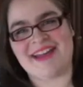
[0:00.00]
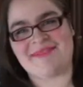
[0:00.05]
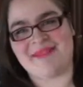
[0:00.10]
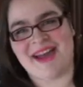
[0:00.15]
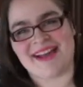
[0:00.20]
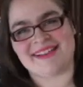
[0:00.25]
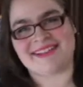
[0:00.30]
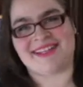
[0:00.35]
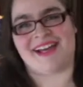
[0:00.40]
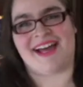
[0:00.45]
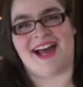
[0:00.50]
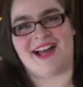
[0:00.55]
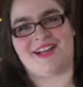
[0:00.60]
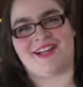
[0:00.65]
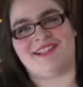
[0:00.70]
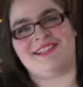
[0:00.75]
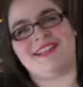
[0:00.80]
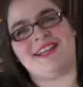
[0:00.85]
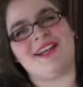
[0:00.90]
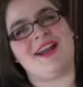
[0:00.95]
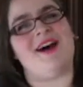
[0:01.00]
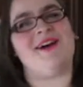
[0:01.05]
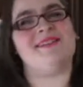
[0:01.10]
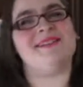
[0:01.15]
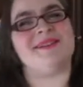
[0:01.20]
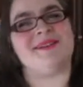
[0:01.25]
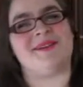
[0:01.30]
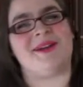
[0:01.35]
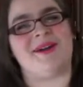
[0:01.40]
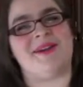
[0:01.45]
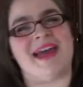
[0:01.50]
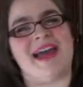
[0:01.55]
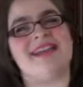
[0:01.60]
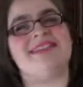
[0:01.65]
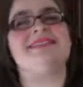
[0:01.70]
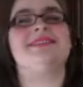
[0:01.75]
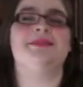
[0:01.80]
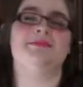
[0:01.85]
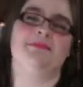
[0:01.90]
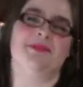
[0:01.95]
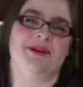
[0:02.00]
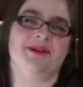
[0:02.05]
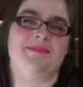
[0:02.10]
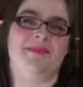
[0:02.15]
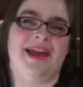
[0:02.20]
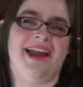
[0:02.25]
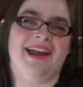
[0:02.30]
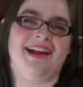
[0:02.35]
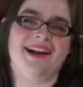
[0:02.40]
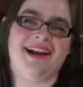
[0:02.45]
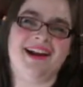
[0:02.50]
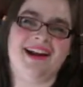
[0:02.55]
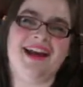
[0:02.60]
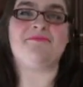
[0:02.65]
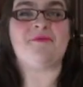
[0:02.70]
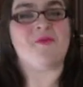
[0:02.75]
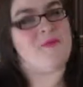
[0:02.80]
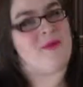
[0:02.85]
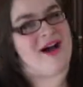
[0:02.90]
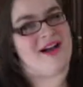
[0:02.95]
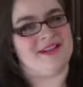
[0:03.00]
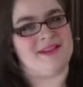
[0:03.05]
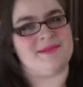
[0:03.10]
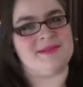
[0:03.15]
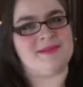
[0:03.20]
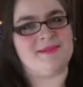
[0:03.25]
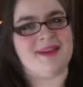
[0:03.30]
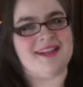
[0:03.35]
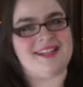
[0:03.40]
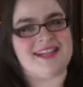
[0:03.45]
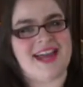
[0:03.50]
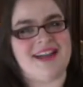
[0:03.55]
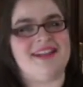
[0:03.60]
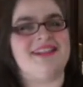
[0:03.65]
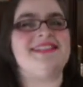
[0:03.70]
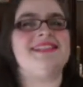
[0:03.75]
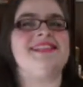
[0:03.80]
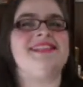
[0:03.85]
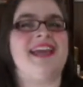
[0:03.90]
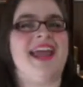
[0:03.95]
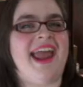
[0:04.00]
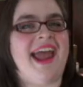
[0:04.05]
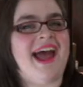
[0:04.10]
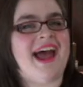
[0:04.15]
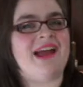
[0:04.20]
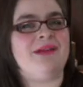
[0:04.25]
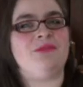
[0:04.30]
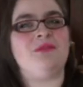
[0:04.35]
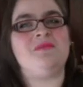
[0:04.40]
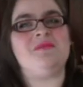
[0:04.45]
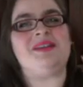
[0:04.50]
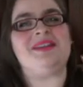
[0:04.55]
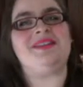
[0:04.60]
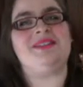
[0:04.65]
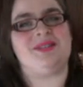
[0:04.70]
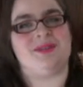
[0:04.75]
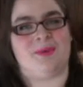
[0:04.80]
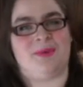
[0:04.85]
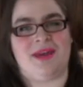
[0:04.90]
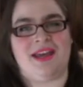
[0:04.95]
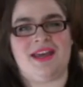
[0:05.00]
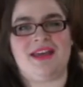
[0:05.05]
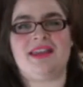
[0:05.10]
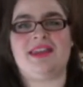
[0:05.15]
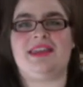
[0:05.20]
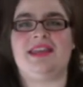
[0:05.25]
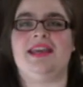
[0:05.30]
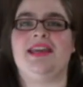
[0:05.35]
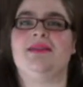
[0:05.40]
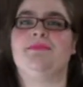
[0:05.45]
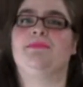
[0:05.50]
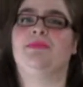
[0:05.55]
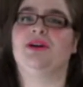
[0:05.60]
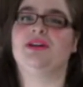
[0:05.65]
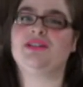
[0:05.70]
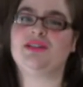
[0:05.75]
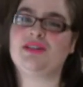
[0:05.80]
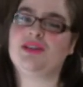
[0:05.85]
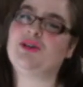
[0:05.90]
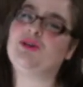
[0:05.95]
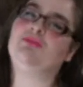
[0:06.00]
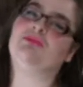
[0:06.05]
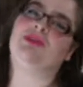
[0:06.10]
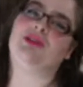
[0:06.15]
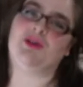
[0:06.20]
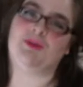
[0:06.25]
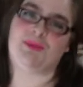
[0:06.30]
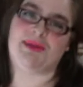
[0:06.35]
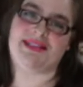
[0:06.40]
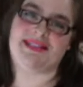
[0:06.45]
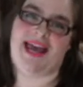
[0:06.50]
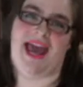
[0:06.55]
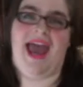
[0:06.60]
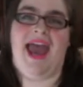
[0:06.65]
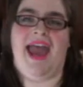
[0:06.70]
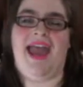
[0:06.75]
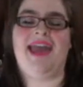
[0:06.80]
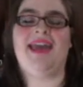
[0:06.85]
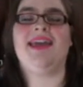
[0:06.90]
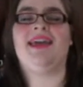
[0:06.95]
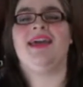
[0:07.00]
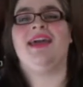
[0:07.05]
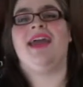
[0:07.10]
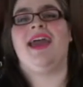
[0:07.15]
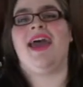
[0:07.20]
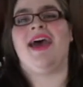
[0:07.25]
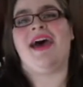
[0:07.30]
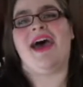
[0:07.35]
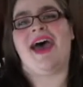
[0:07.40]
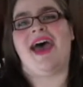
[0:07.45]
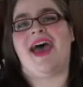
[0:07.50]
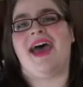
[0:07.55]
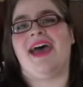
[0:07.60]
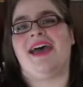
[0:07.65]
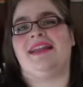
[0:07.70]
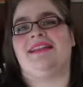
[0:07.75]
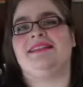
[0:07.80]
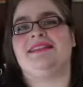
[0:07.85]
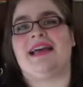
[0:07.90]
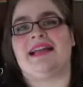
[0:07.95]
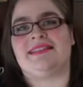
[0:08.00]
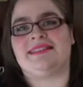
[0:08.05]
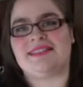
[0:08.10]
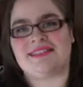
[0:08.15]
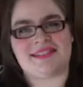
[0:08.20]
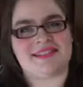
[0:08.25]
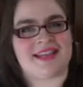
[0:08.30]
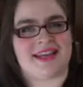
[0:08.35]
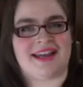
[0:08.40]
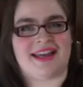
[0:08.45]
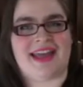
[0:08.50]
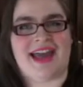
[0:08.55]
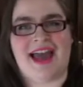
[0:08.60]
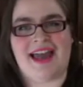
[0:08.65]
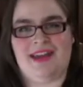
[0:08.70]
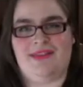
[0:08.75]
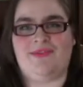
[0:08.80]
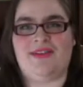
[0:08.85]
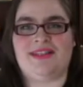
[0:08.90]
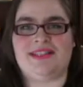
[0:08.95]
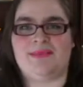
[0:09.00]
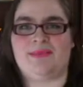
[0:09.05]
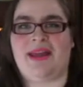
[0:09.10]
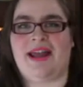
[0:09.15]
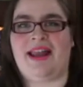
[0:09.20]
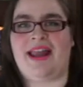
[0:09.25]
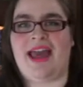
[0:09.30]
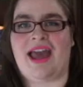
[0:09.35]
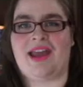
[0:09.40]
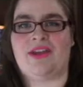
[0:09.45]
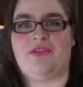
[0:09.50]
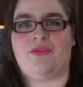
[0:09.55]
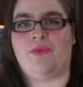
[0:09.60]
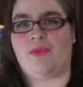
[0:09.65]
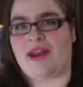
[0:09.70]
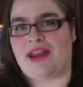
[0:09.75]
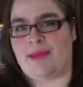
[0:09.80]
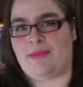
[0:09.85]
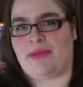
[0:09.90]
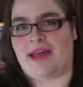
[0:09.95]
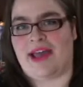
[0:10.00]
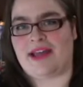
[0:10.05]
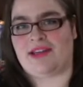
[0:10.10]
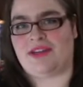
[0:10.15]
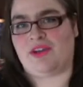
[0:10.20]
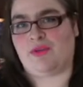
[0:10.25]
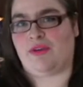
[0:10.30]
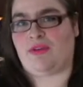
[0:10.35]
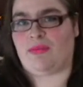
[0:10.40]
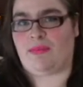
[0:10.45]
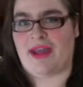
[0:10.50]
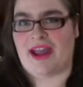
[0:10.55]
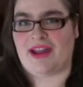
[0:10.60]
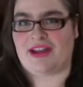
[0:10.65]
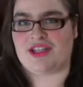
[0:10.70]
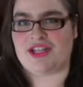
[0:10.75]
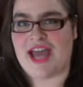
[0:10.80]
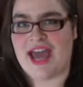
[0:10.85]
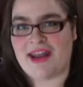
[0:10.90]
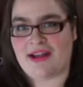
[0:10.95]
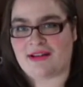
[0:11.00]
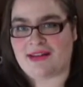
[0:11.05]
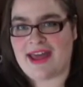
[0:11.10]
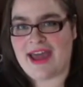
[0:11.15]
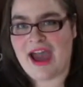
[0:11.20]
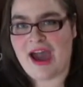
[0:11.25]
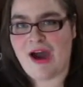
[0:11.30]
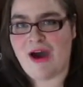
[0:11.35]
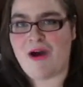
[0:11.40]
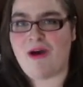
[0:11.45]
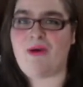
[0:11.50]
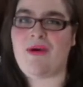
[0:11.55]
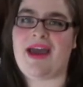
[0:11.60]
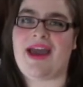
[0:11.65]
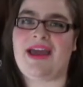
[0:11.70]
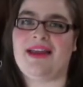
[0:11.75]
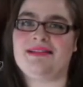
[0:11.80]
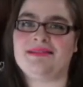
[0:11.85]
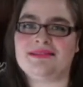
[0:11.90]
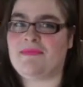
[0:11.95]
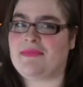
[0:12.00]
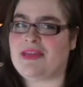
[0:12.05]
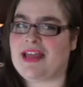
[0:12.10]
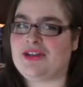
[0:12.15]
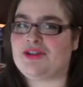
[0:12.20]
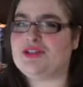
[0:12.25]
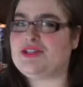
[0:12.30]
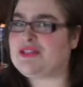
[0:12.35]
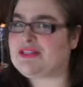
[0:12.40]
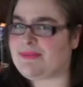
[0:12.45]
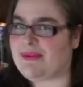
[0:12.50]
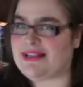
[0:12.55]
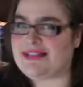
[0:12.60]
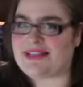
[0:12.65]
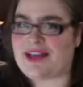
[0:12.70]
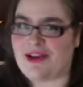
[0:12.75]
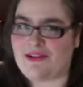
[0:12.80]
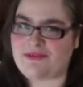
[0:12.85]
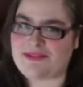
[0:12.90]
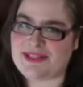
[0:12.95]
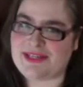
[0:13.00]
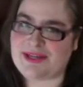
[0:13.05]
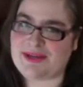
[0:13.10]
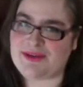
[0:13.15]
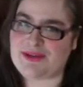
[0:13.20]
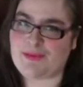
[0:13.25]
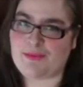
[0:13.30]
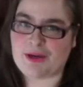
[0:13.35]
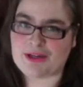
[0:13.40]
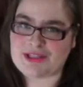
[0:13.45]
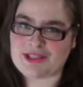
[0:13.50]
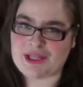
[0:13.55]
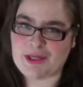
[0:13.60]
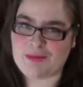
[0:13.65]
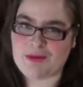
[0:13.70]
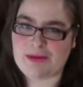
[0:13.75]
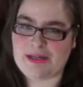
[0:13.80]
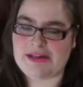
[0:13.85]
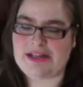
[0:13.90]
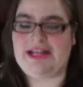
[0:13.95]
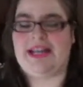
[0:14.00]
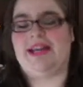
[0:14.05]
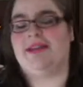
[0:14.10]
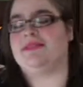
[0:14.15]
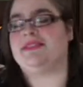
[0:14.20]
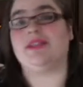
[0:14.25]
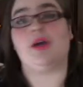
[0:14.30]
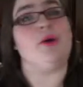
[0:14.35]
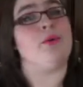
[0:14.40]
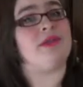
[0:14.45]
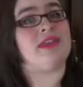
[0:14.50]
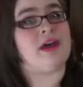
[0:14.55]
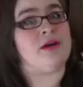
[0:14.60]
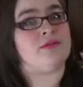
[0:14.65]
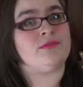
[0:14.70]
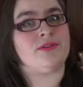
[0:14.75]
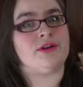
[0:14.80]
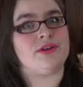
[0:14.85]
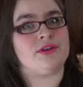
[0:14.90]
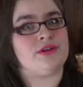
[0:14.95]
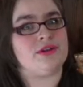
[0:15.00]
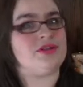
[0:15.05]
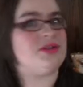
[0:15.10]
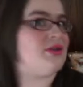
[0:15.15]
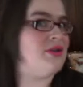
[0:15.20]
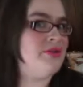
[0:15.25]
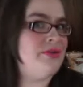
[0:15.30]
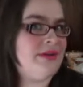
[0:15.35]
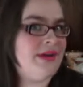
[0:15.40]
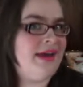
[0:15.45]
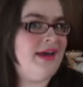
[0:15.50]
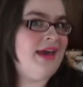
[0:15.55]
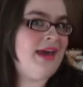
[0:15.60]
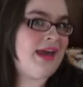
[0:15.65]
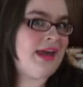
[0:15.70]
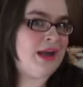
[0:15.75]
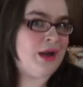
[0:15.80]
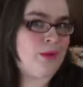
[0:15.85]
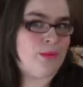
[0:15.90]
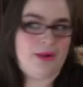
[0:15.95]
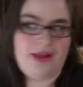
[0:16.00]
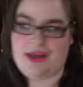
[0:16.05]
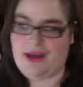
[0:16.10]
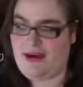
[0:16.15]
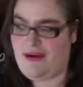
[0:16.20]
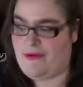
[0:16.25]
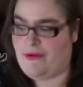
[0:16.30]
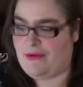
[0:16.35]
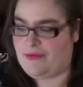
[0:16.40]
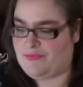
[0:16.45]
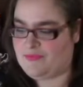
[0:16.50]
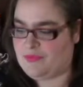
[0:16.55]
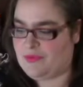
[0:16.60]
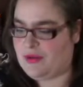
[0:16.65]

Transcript: S.L.Hutchinson, also known as the Book Baker. Welcome to my channel. Today I will be doing the BookTube newbie tag, and that's going to kind of explain what I plan to do with my channel now and introduce myself to the BookTube community. So without further ado, here we go.